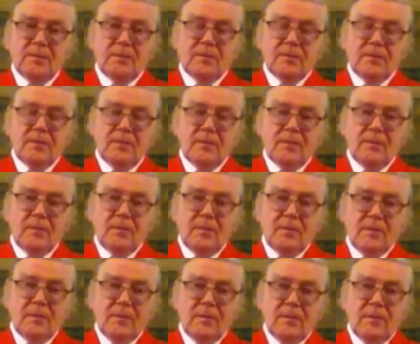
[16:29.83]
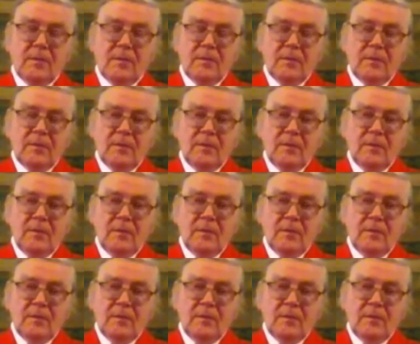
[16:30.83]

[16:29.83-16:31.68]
Nothing is said.